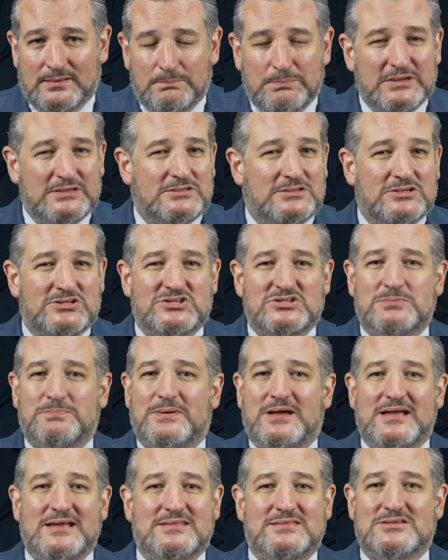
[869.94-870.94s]
But
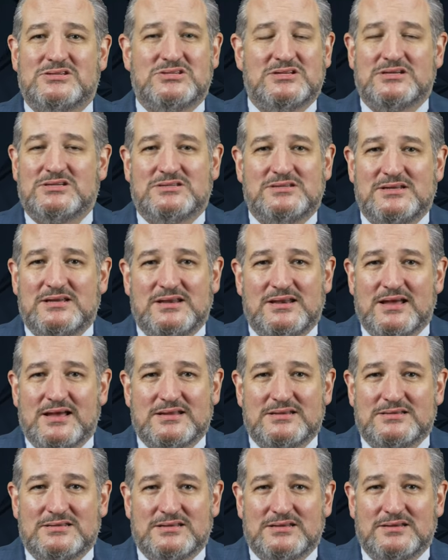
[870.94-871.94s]
despite the sixteen
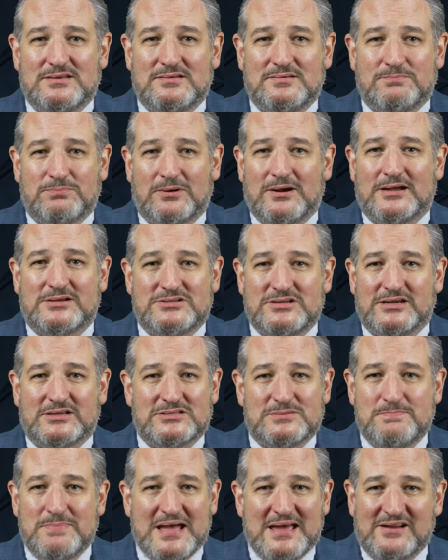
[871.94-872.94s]
nineteen
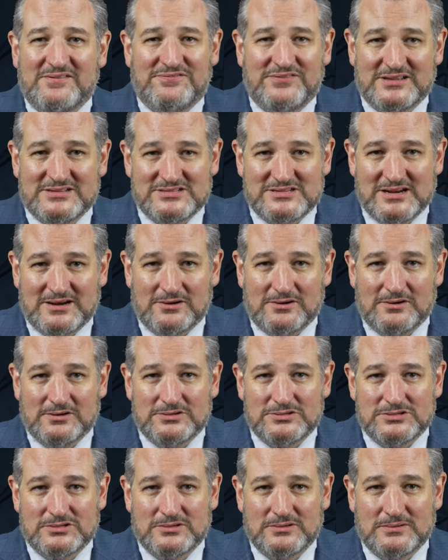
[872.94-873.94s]
Project's manifest
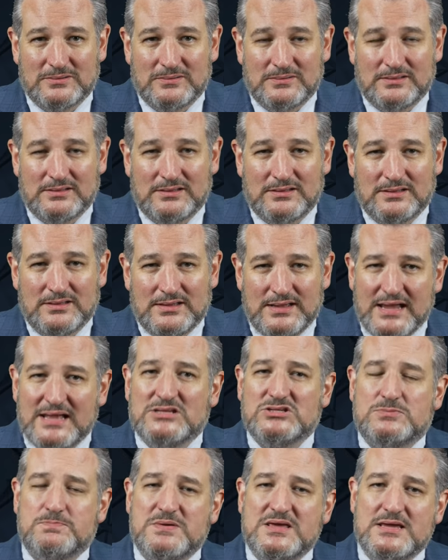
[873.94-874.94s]
errors,
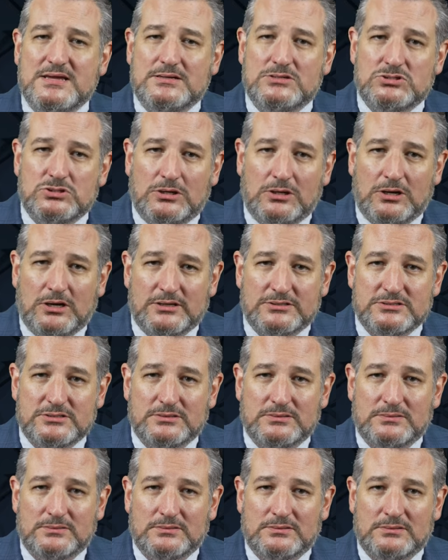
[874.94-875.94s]
it's being taught
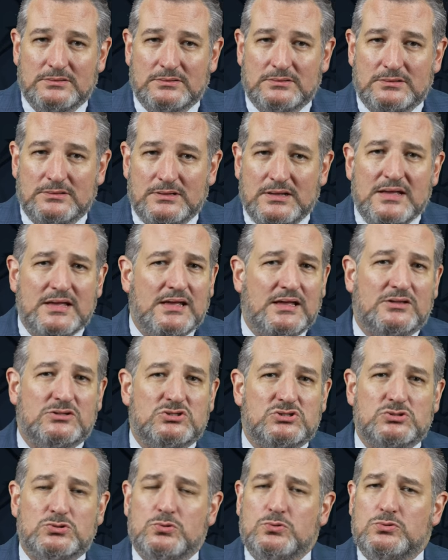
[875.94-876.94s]
in
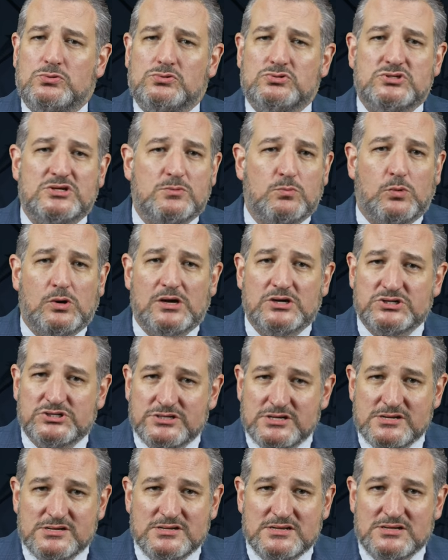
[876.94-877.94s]
schools in
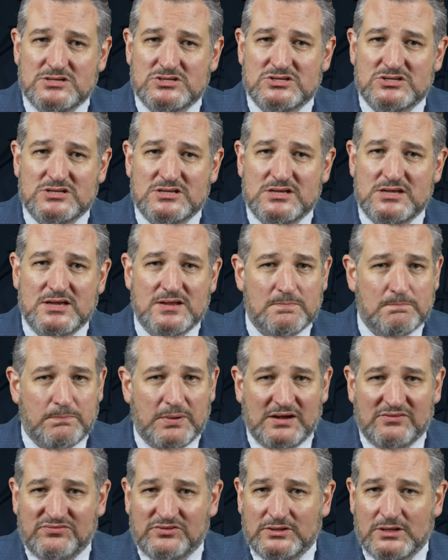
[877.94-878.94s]
Washington, D C, in
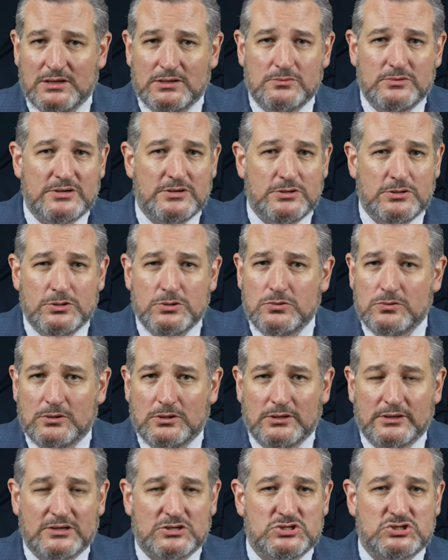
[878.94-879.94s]
Buffalo, in
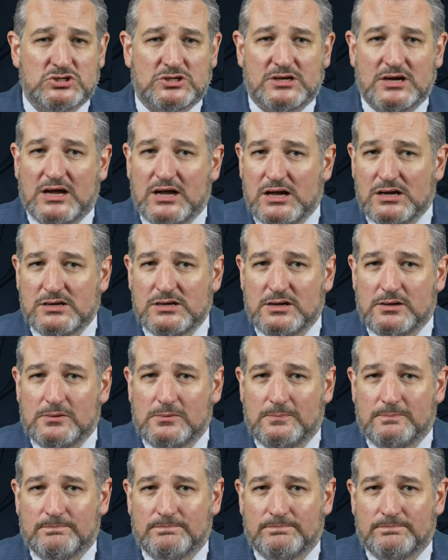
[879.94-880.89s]
Newark, in Chicago.